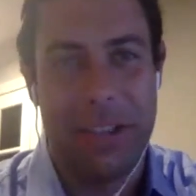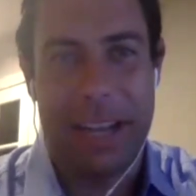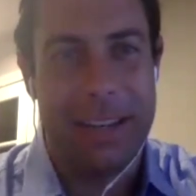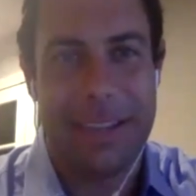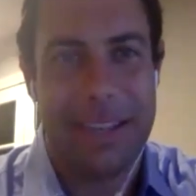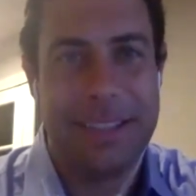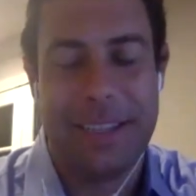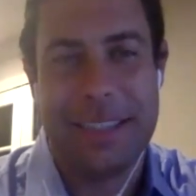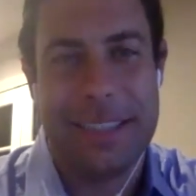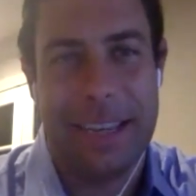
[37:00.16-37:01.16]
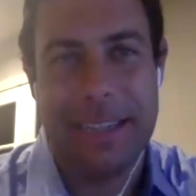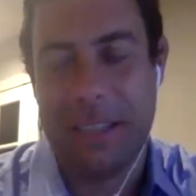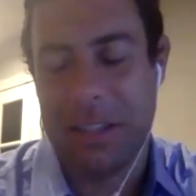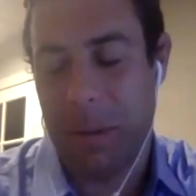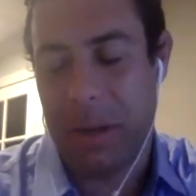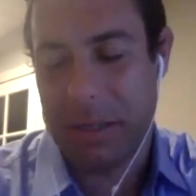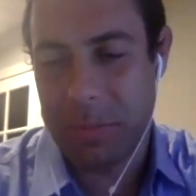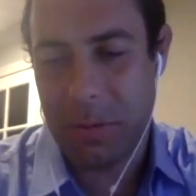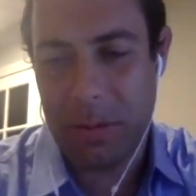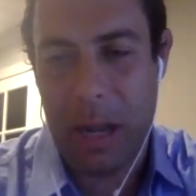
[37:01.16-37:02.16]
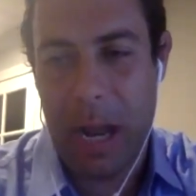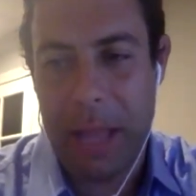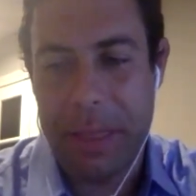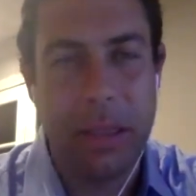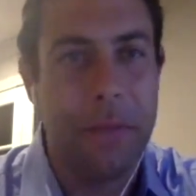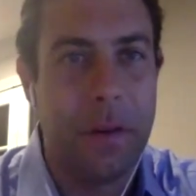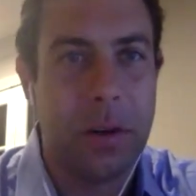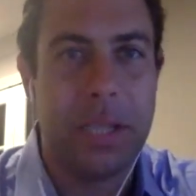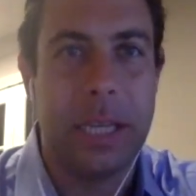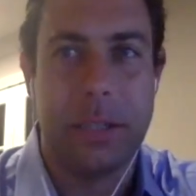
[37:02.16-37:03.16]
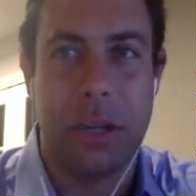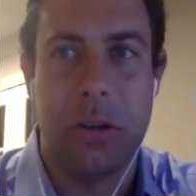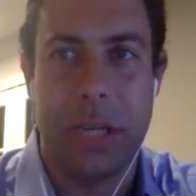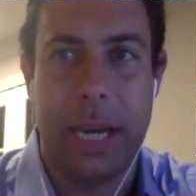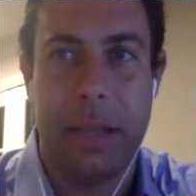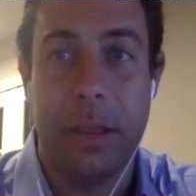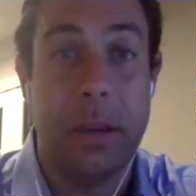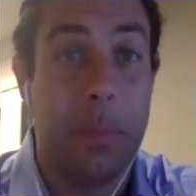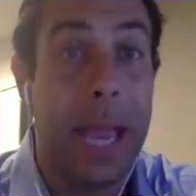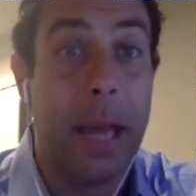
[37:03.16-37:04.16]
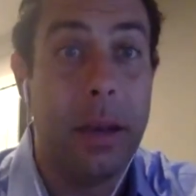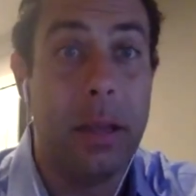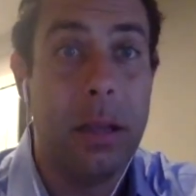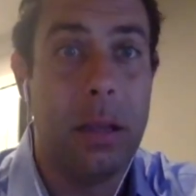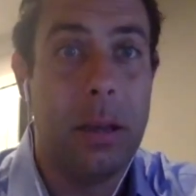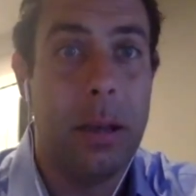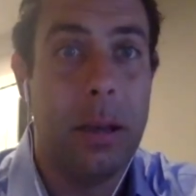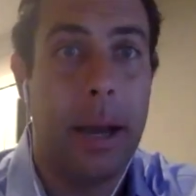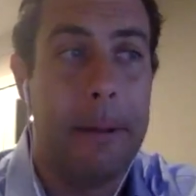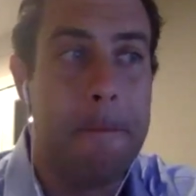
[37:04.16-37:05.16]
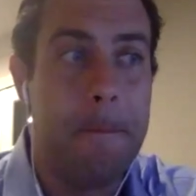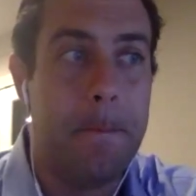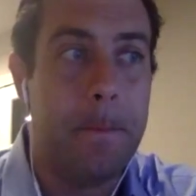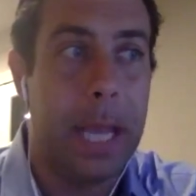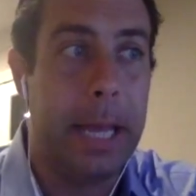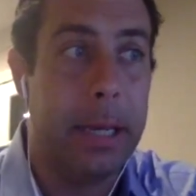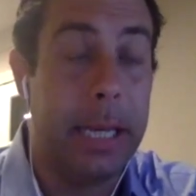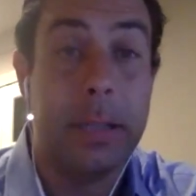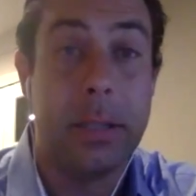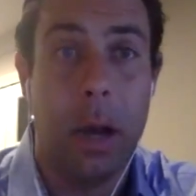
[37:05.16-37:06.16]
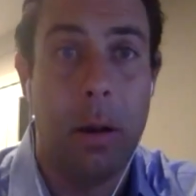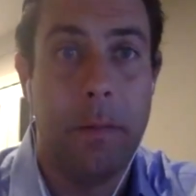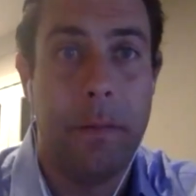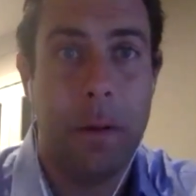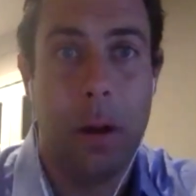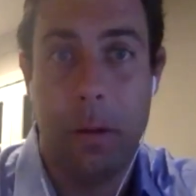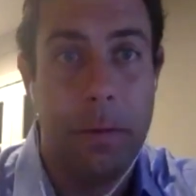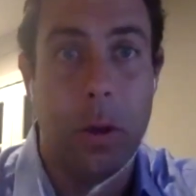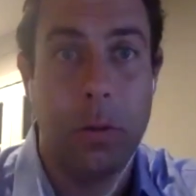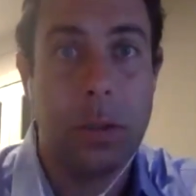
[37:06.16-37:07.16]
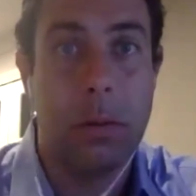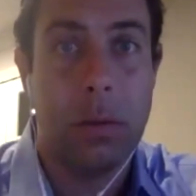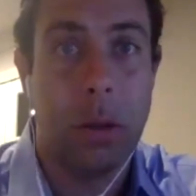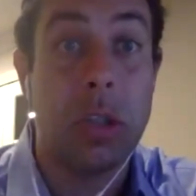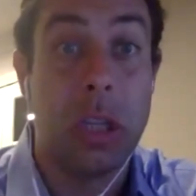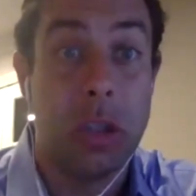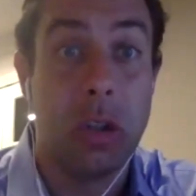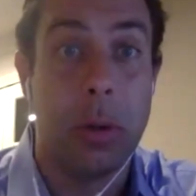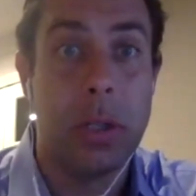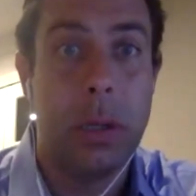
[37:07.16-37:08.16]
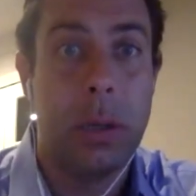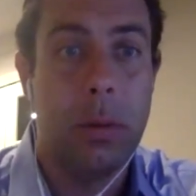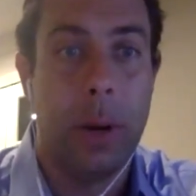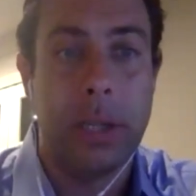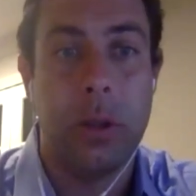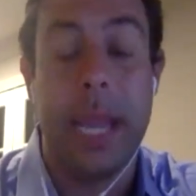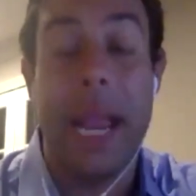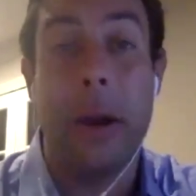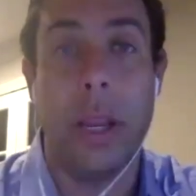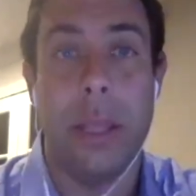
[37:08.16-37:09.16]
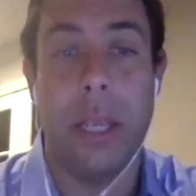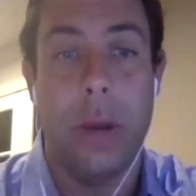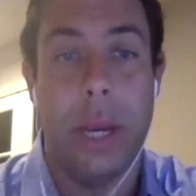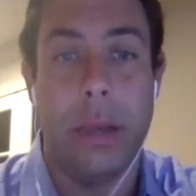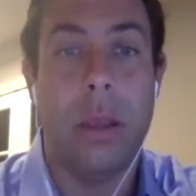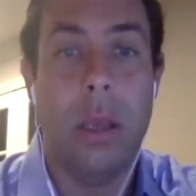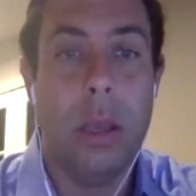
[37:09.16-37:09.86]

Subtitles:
that as concisely as possible. I think the first thing is understanding the demand and needs of those consumers, right? So the area that you're in.